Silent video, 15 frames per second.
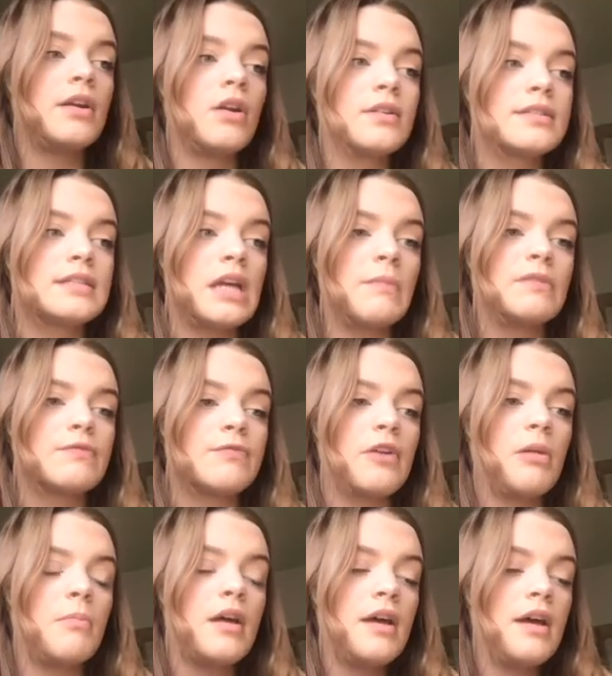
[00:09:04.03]
It all stems
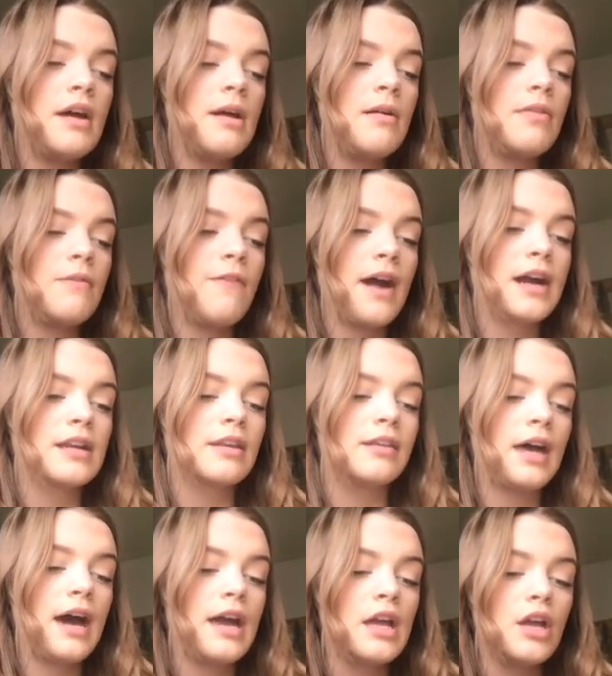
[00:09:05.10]
from the fact
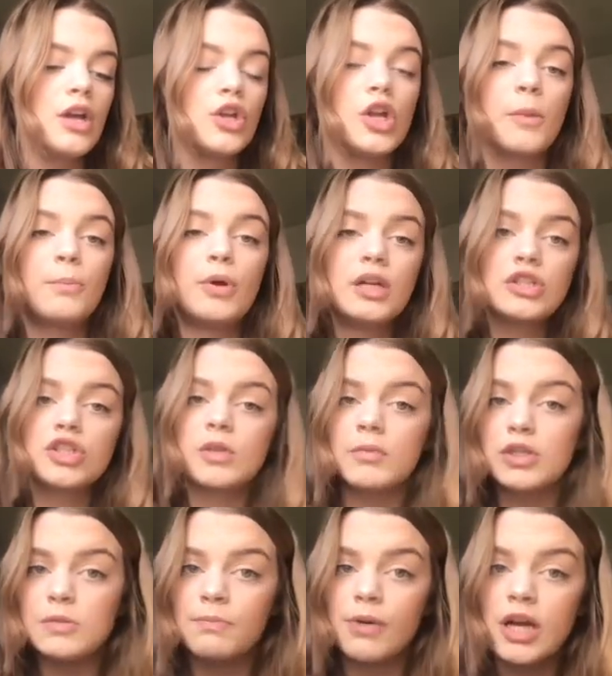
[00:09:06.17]
that you're putting so
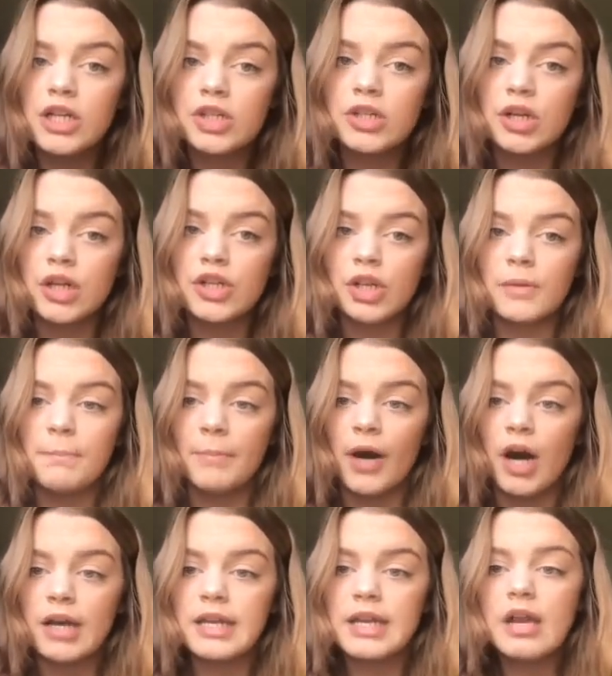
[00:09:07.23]
much pressure on your
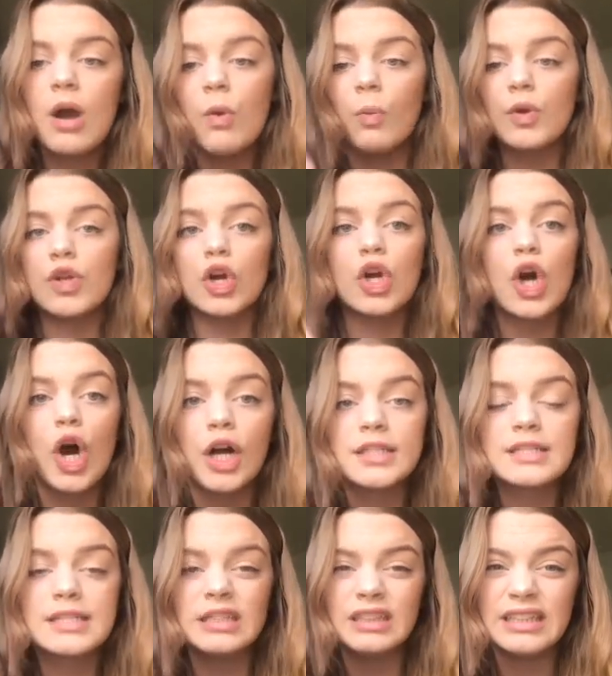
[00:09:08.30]
body when you're
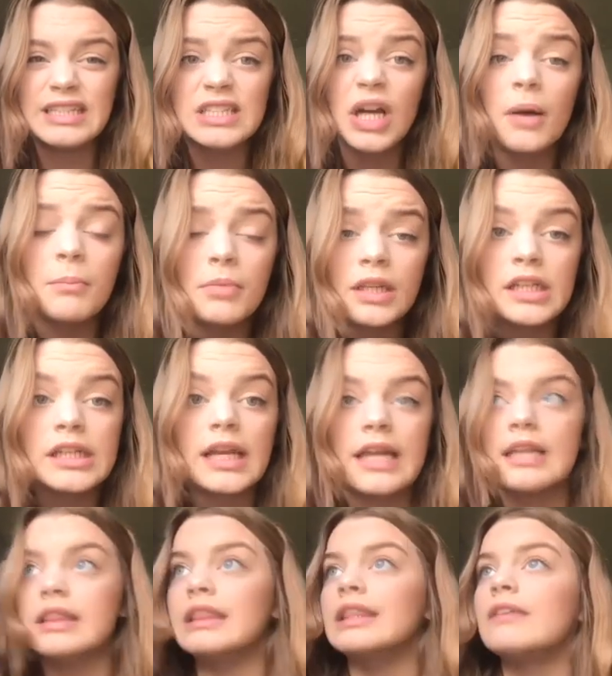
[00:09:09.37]
constantly tumbling
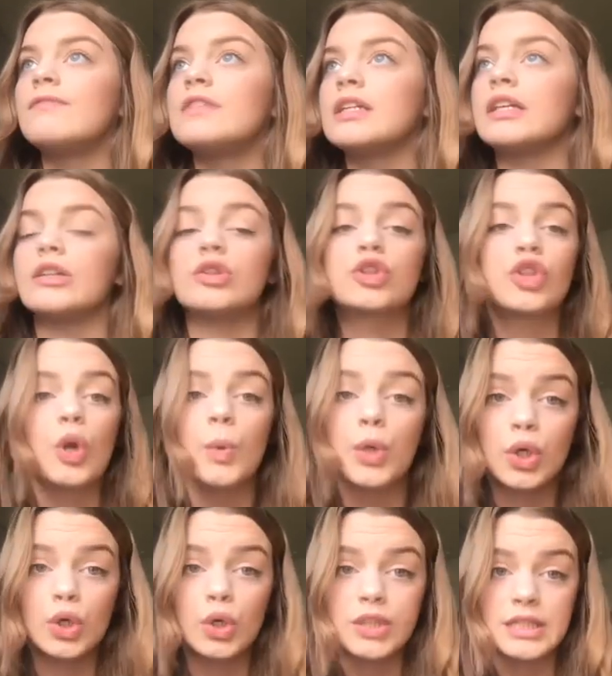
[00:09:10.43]
and lifting and throwing
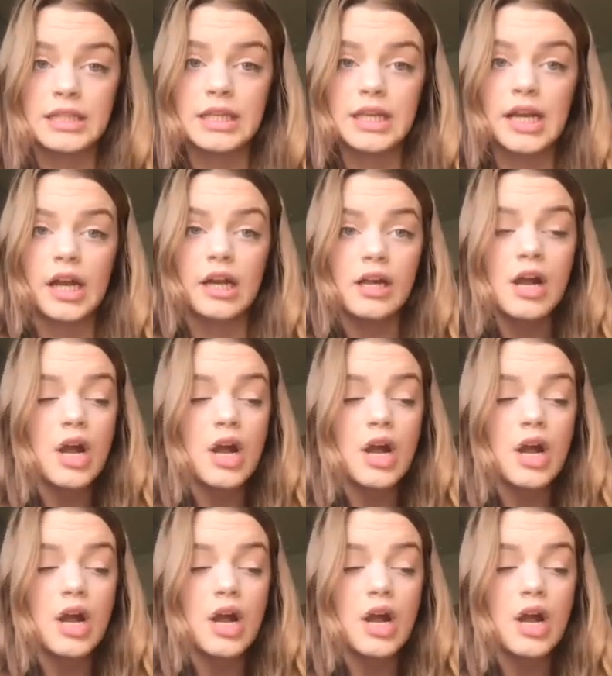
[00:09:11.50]
girls in the air.